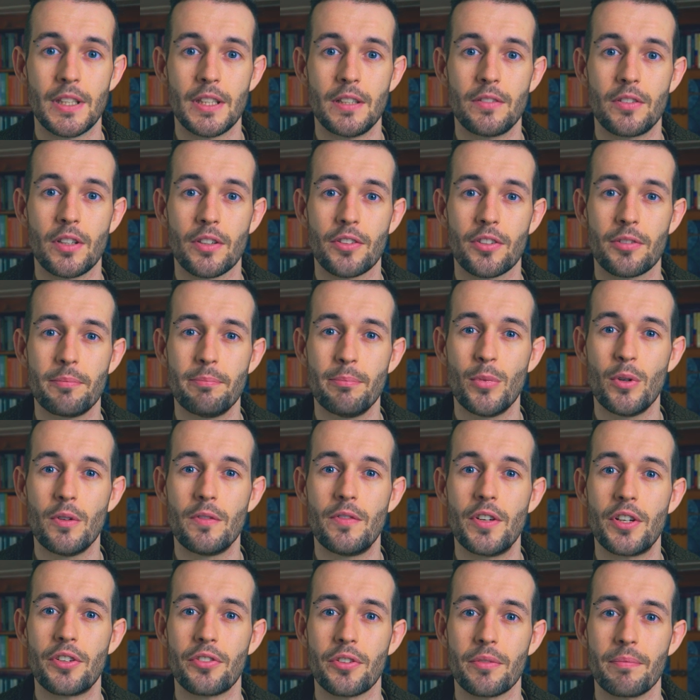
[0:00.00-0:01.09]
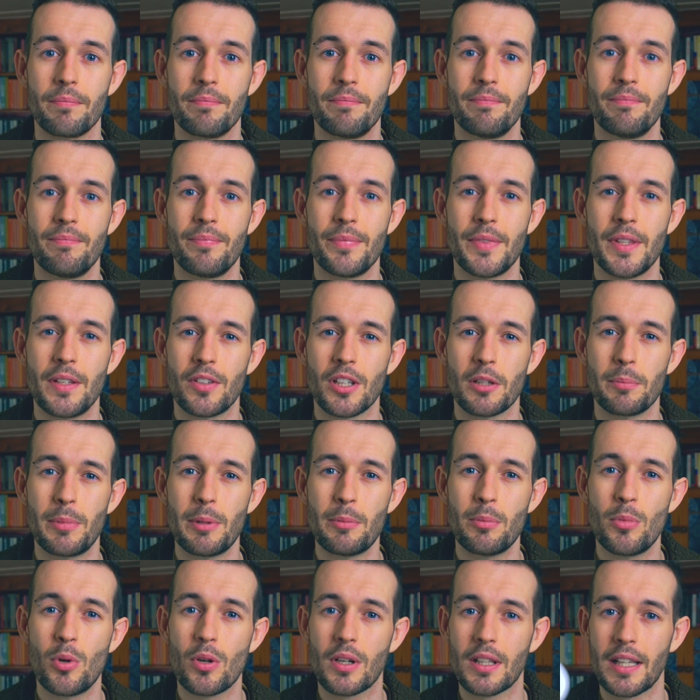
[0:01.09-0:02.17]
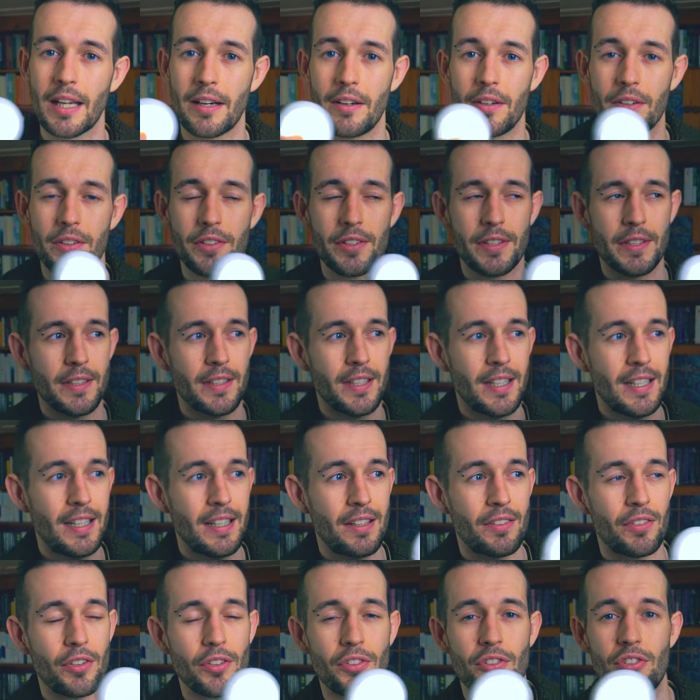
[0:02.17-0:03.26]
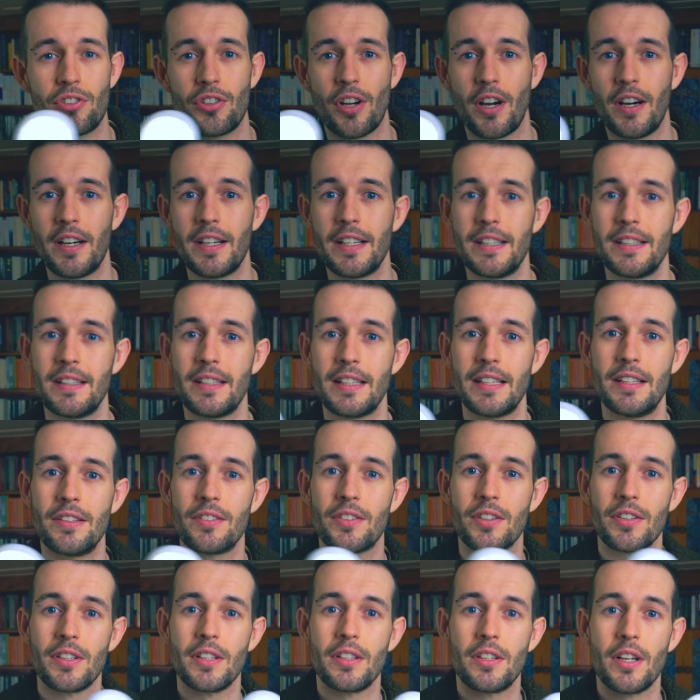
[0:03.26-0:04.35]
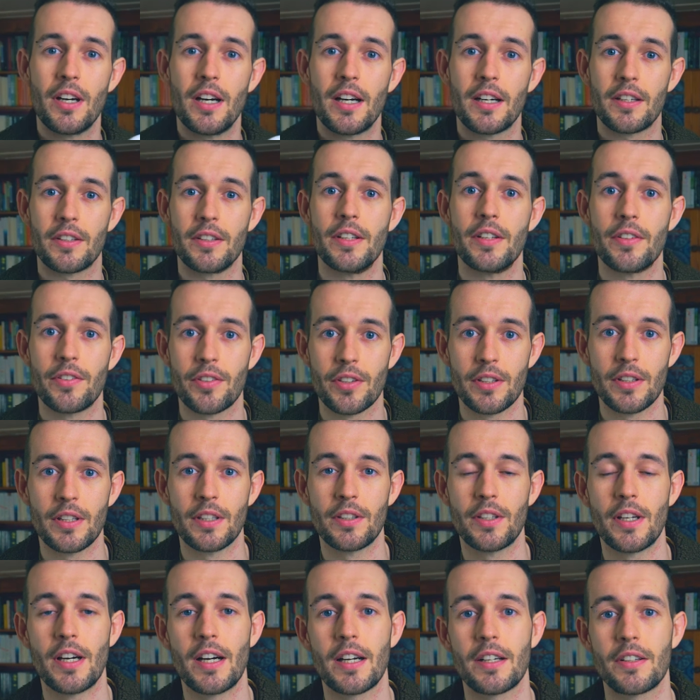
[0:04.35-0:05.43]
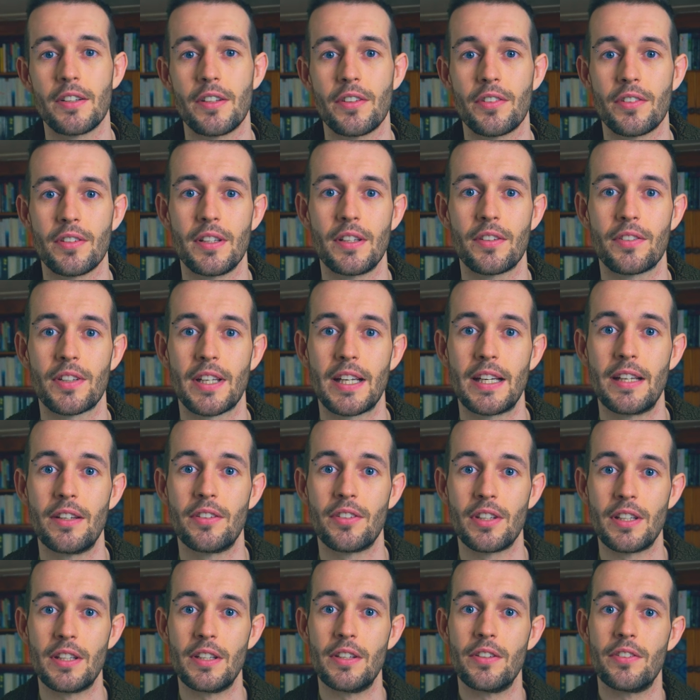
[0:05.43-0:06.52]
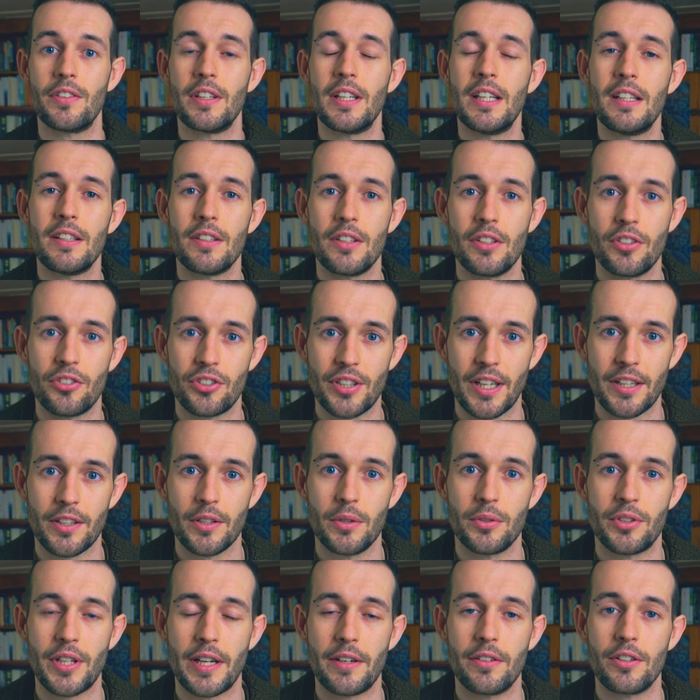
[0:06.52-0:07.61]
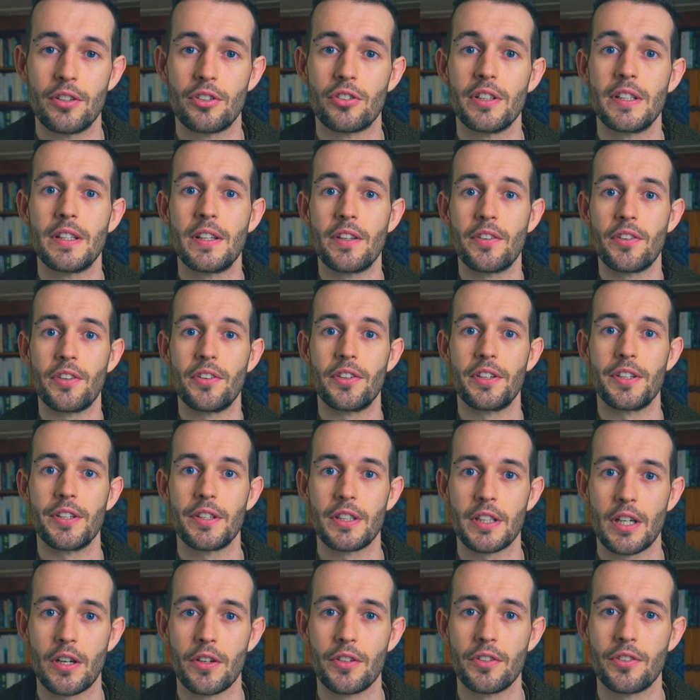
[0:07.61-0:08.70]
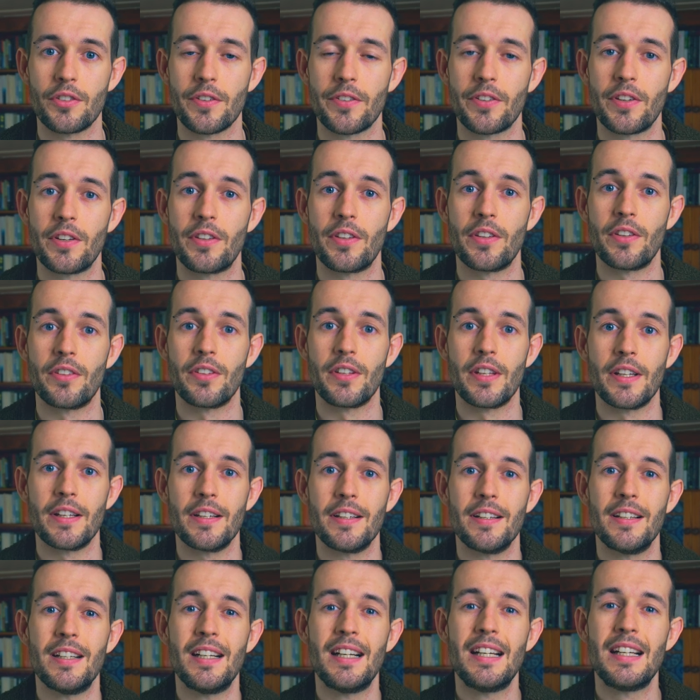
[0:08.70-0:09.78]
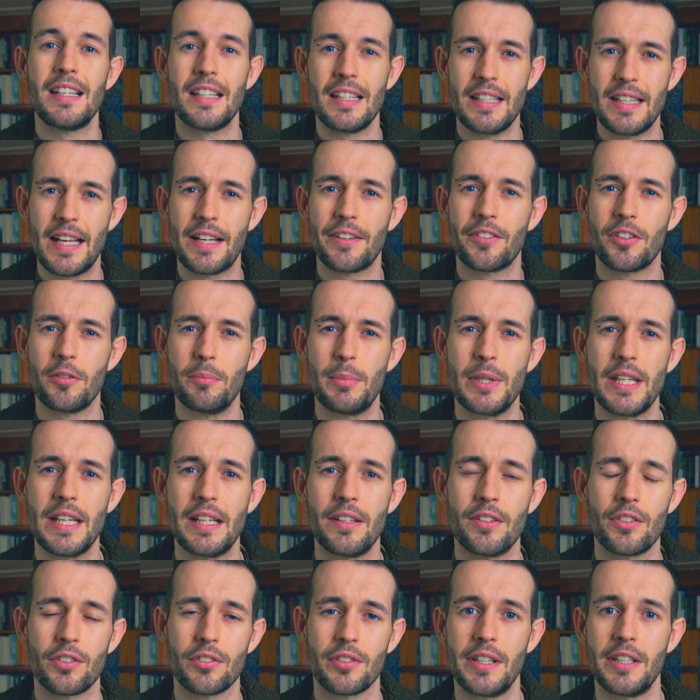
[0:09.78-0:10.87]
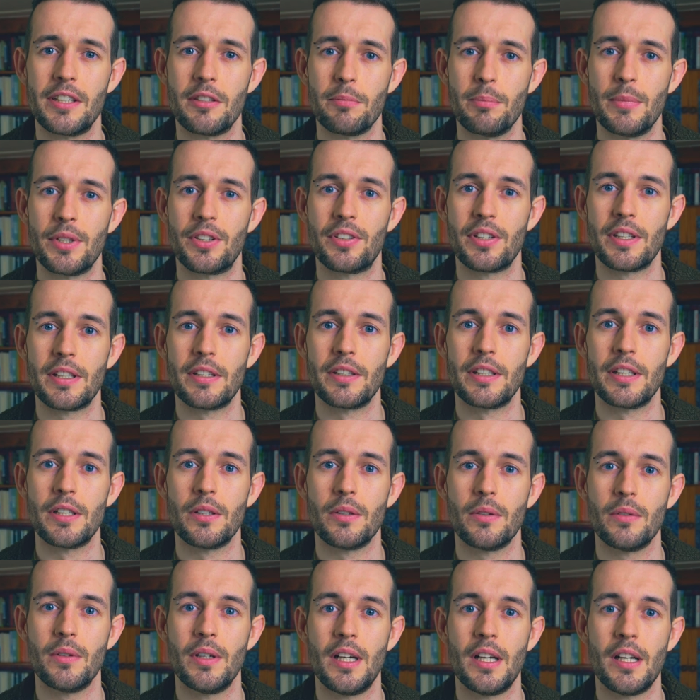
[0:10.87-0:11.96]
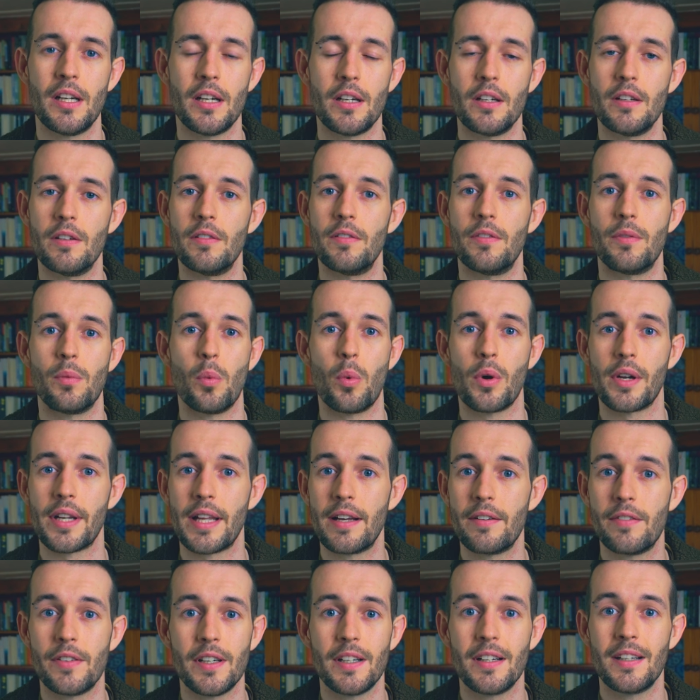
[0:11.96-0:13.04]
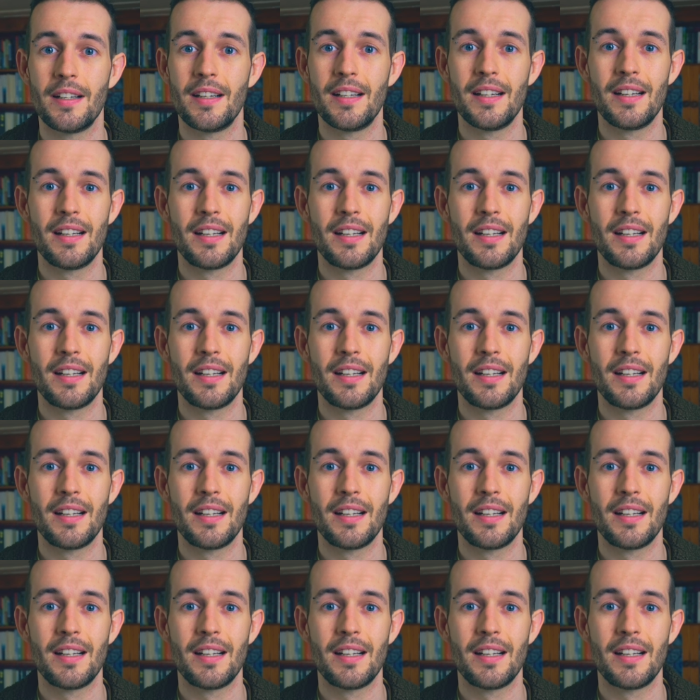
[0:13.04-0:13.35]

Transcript: you've got some more vision. You've got a bit more clarity to shine into the darkness, and the darkness in this case is the shadow territory. This is the unconscious. This is the yet-to-be-integrated material of whatever